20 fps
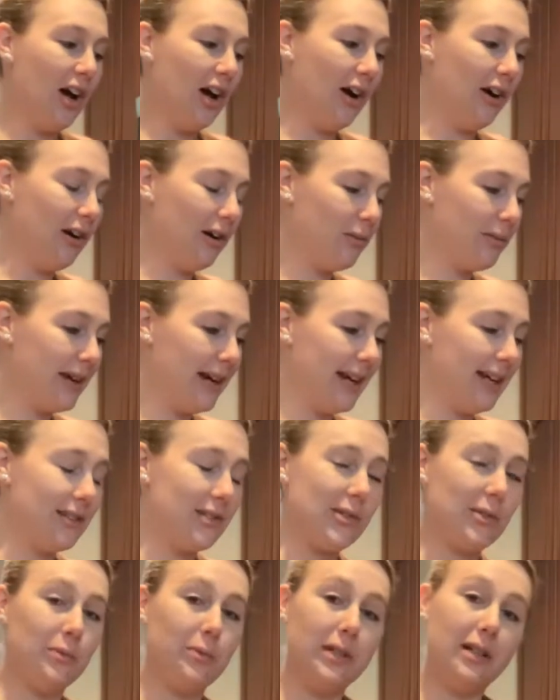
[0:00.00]
All right,
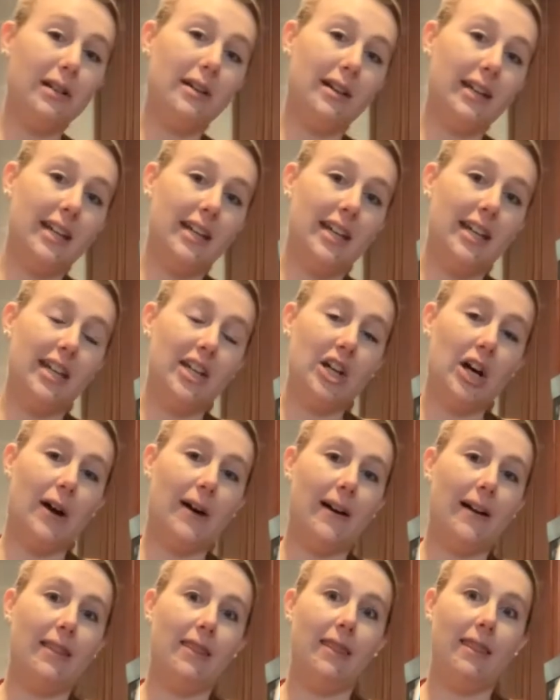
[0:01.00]
so we are in
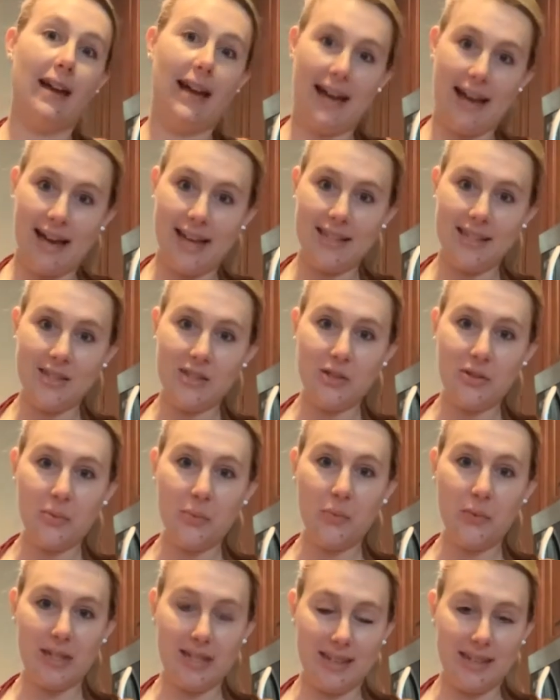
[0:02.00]
our last
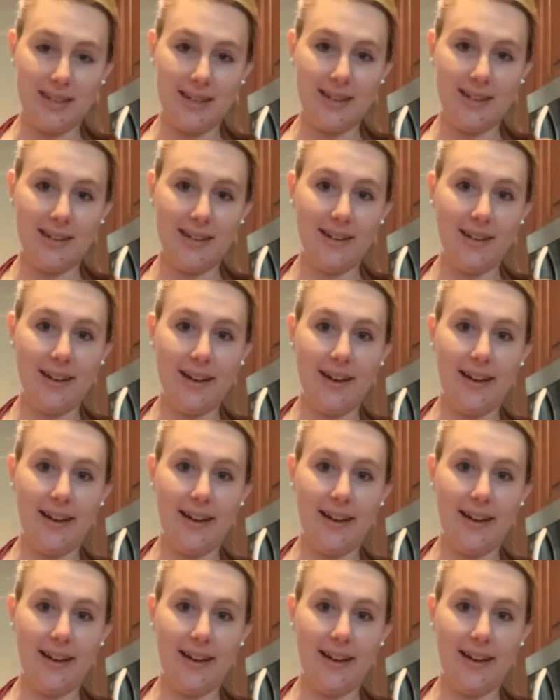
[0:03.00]
week